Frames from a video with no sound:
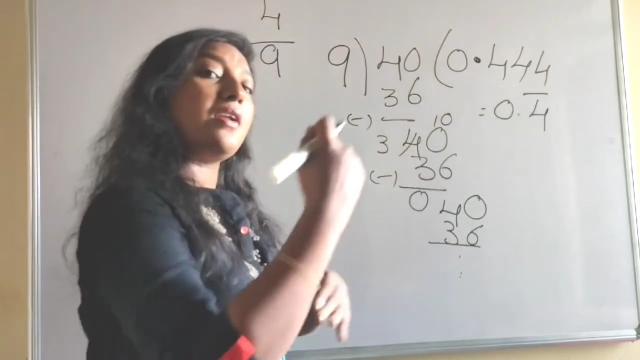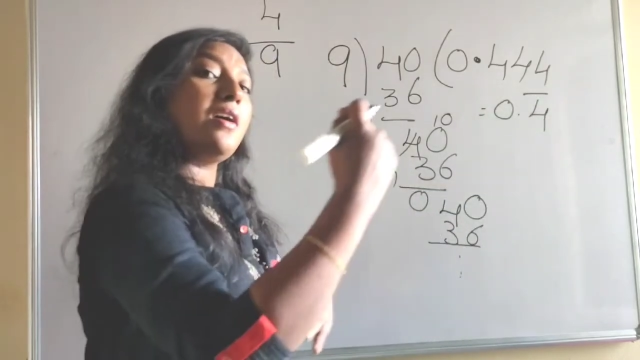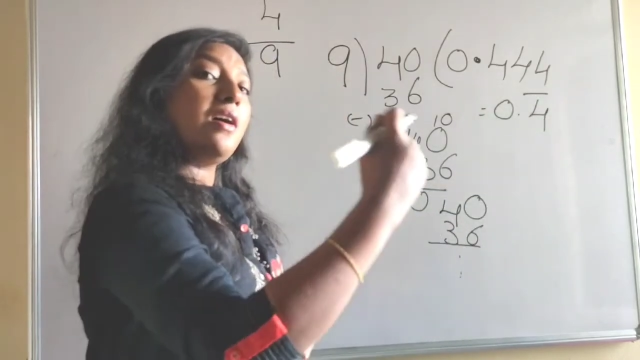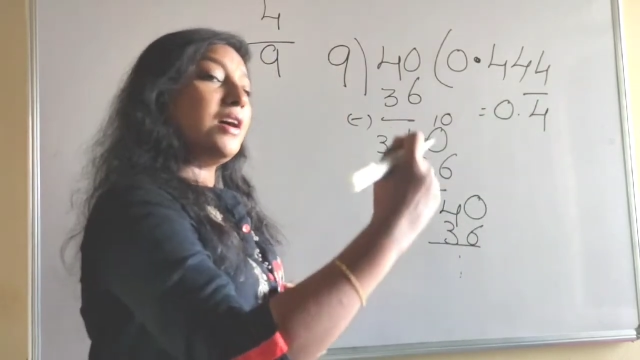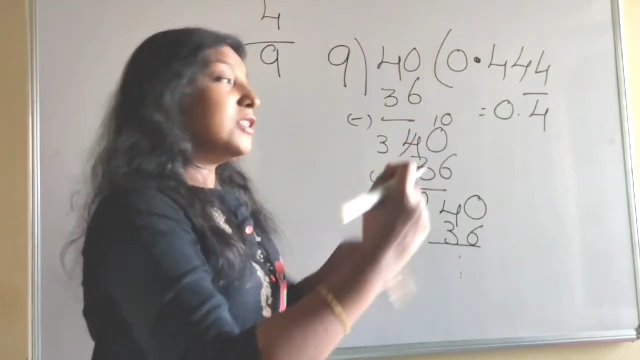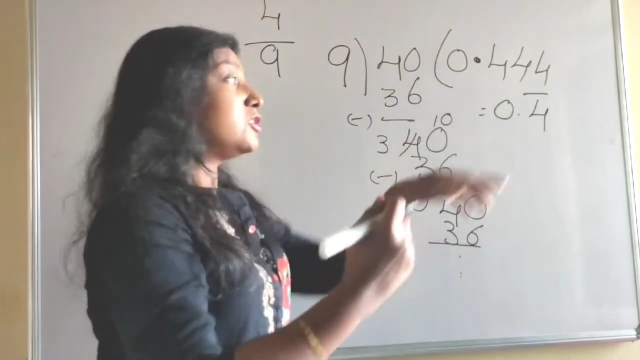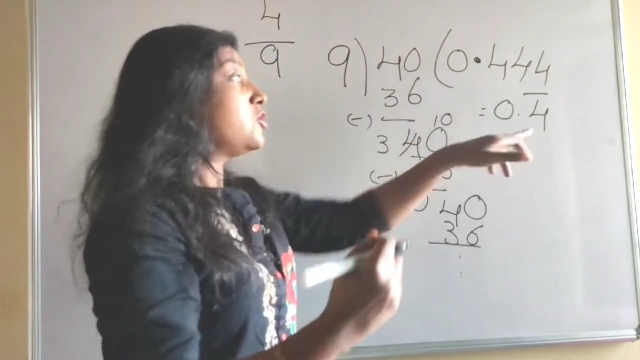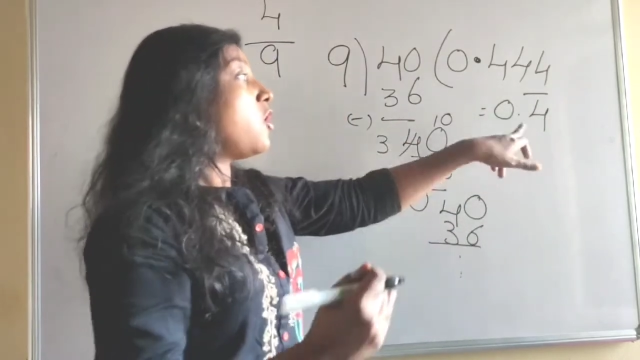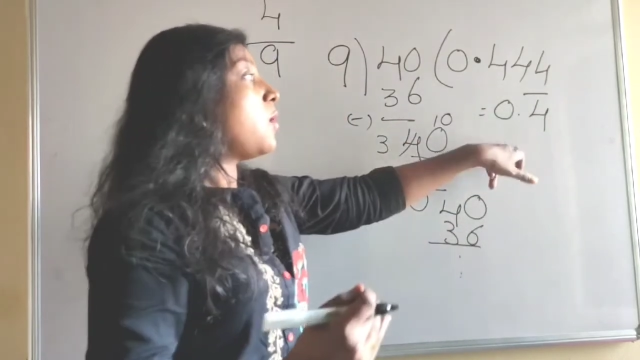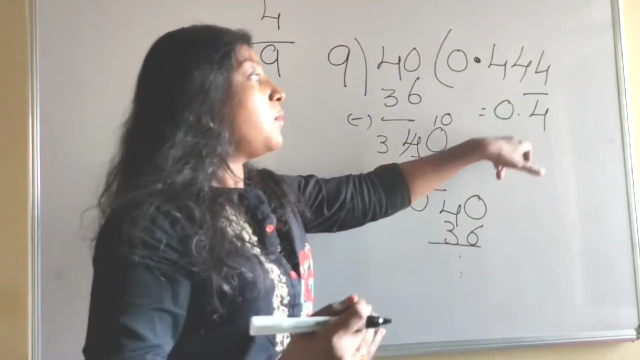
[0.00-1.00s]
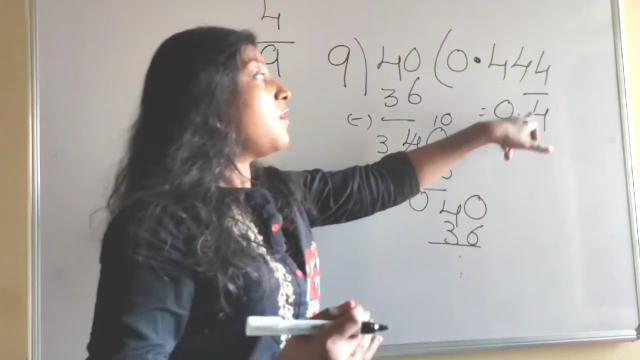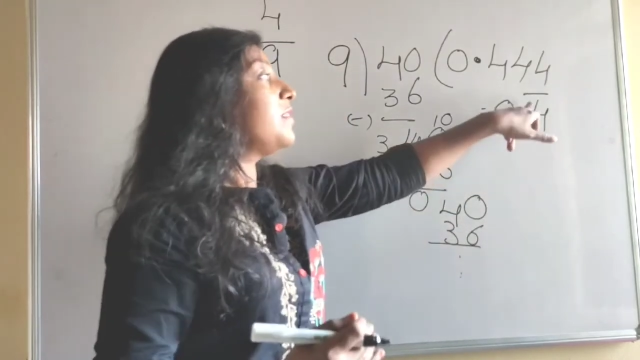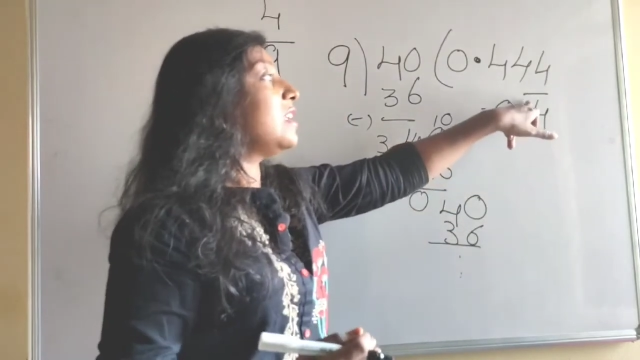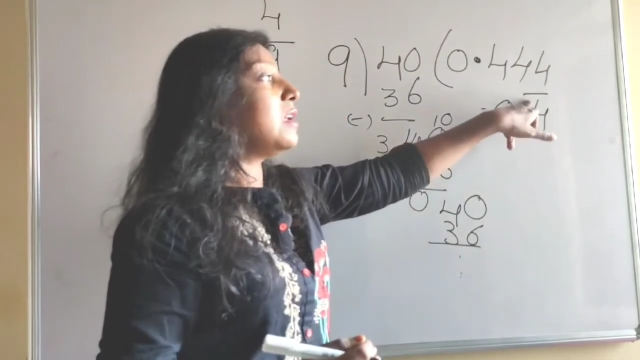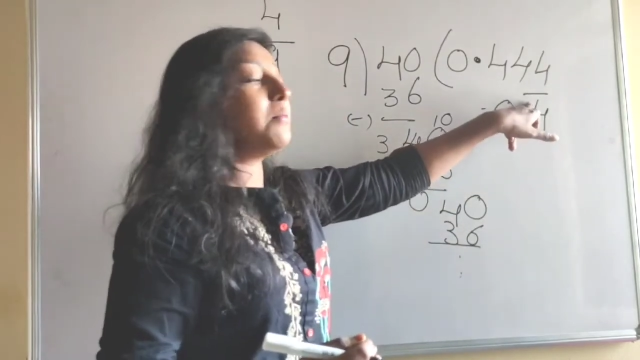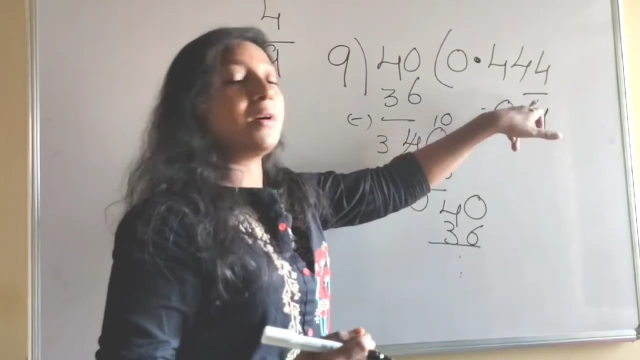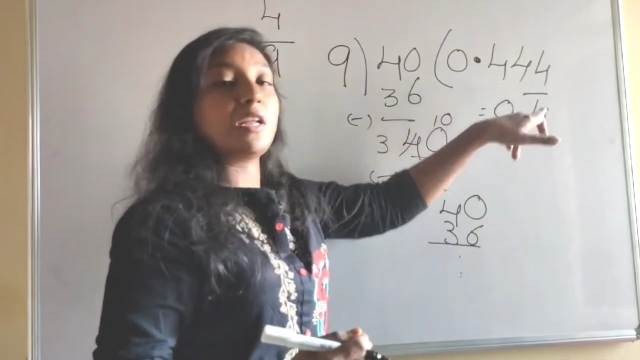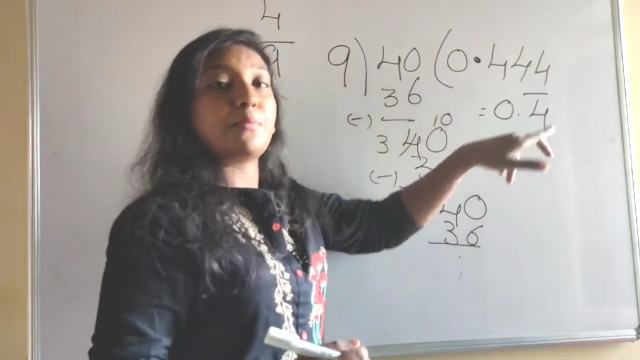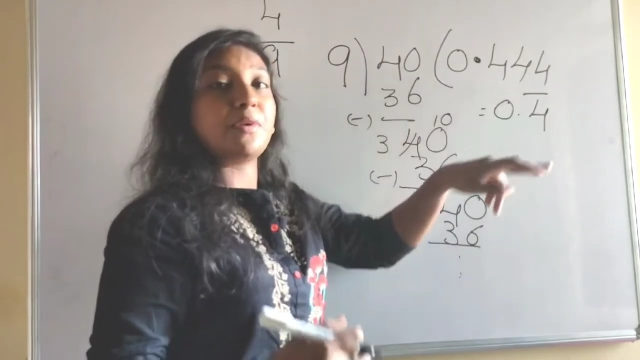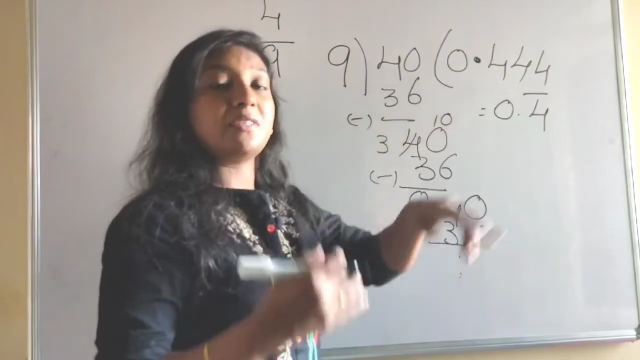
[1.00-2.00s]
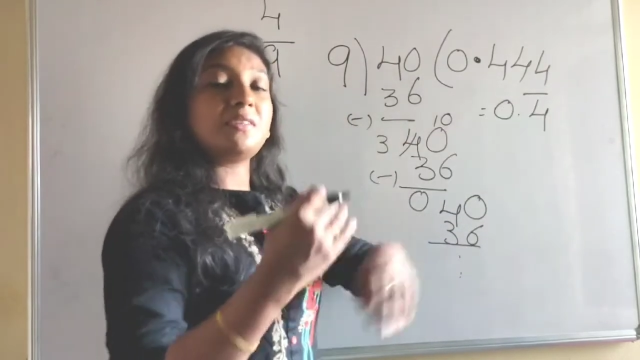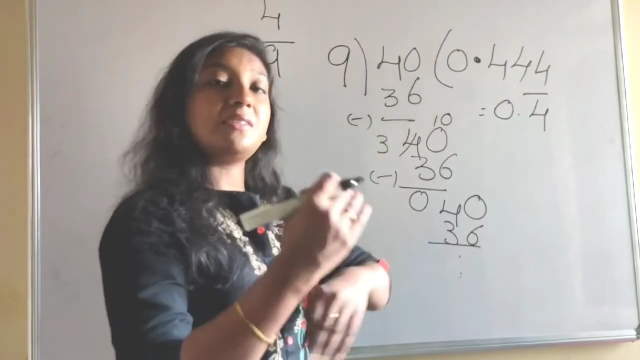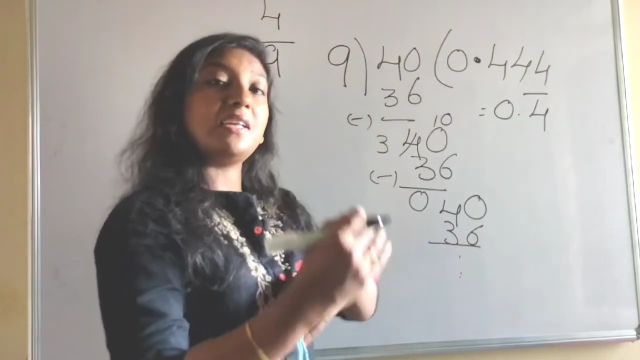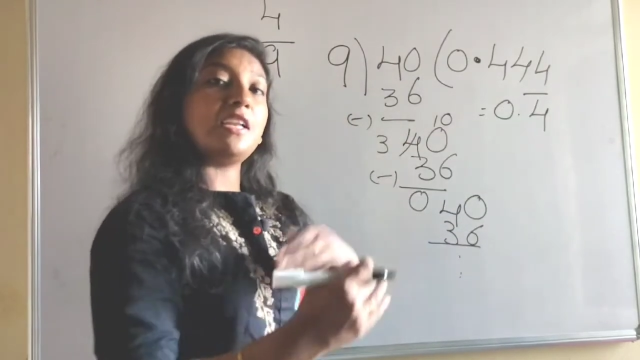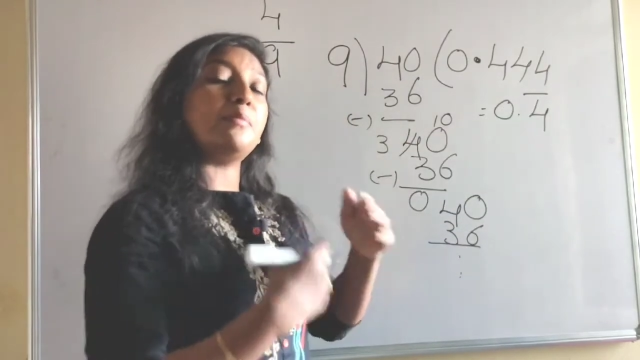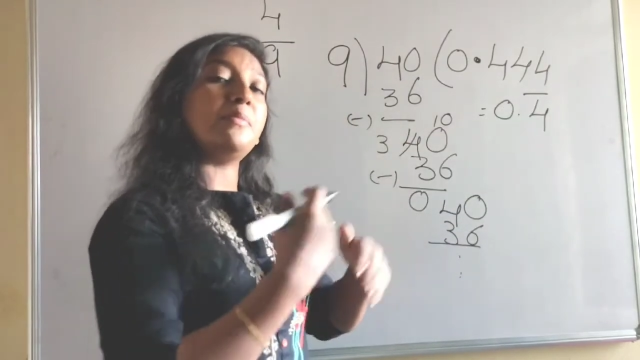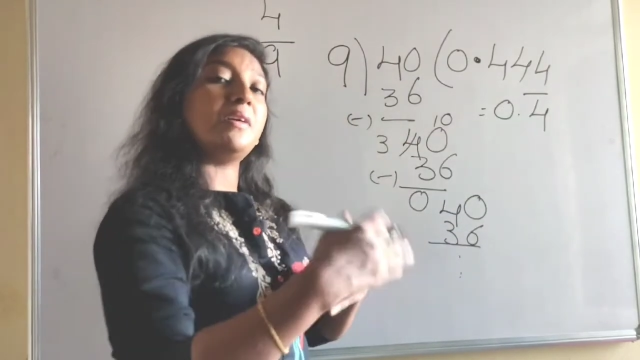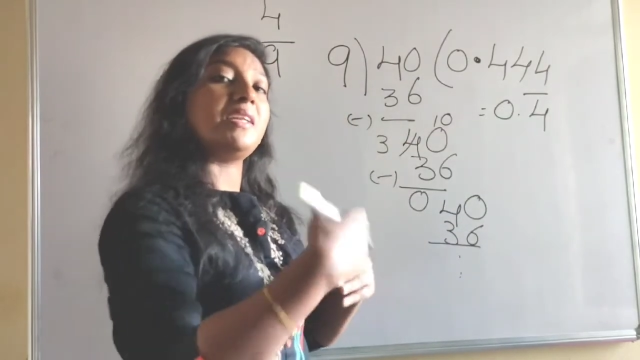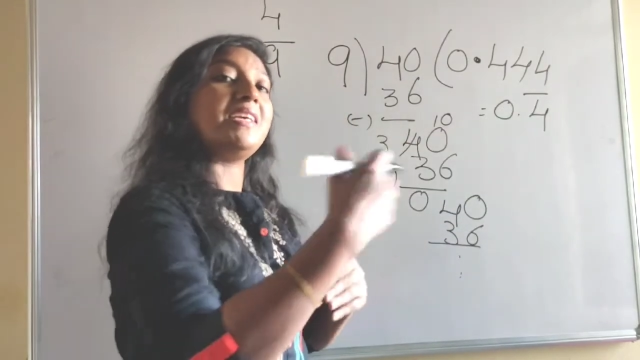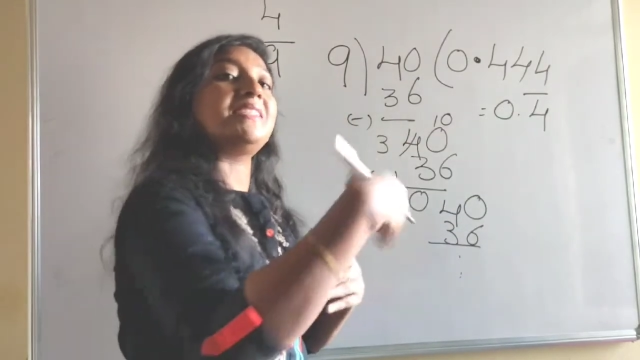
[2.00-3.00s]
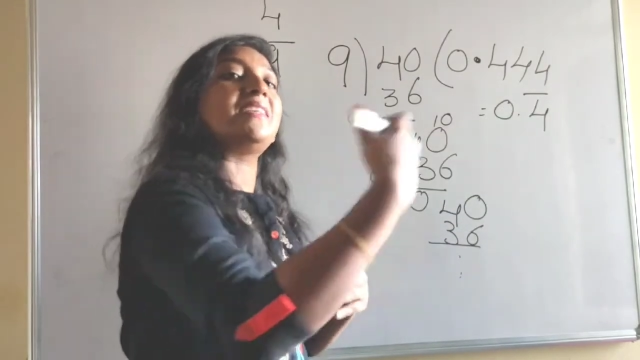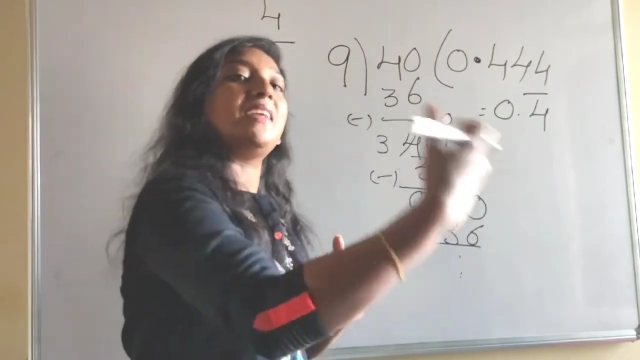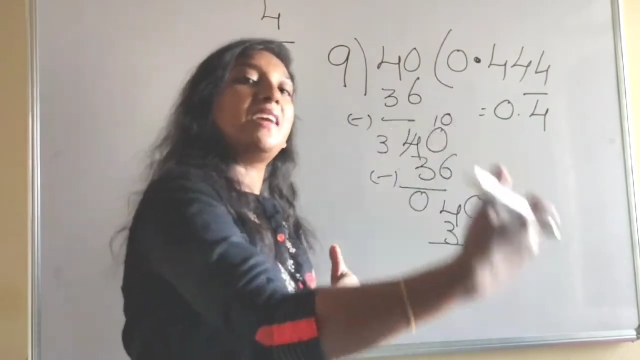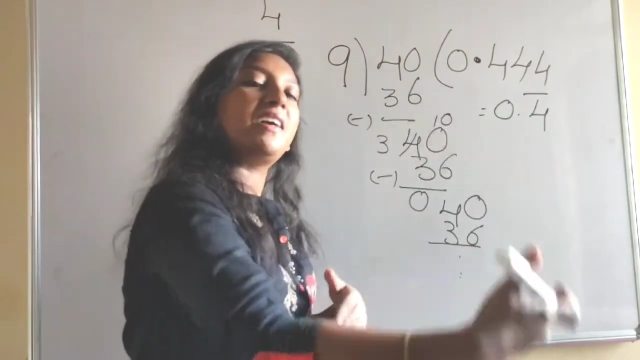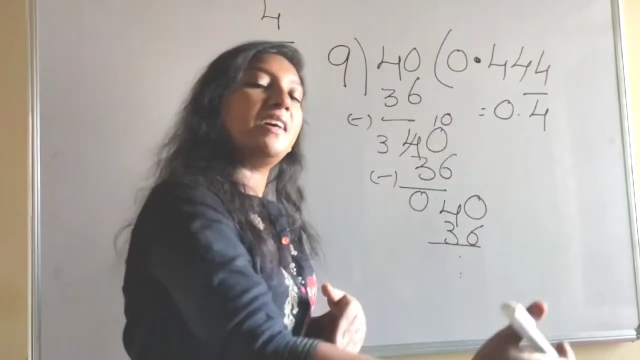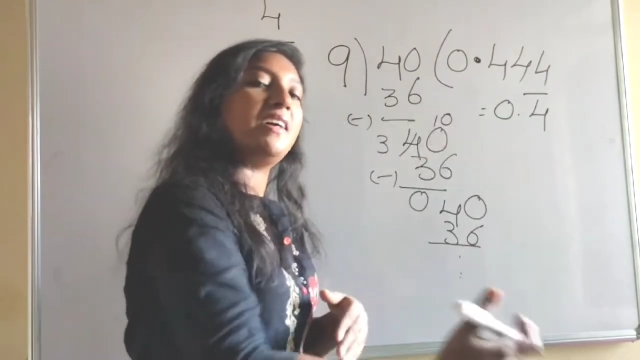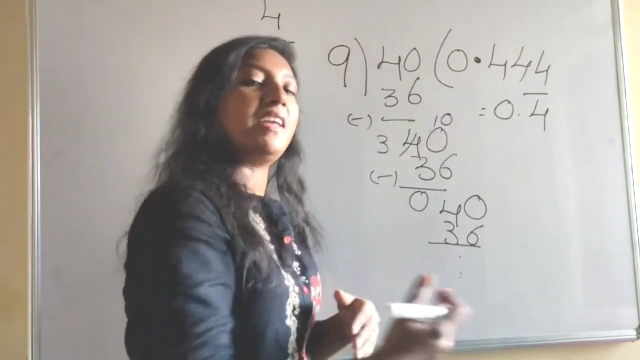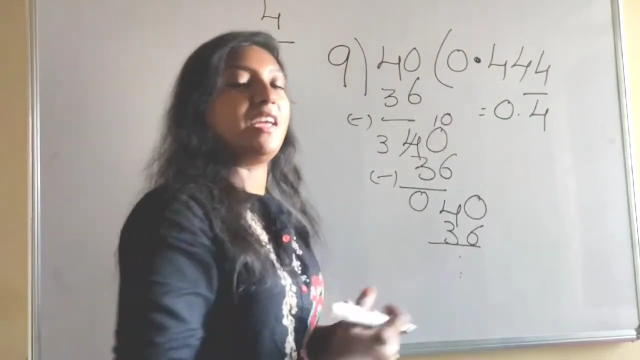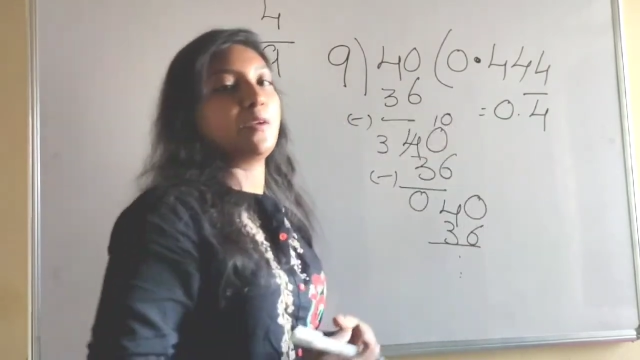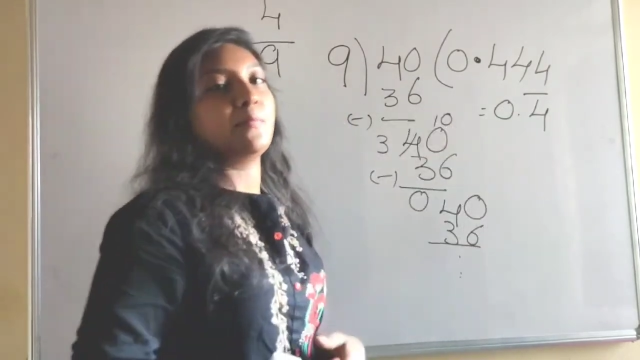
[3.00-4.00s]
at the top of the number represents the number is recurring.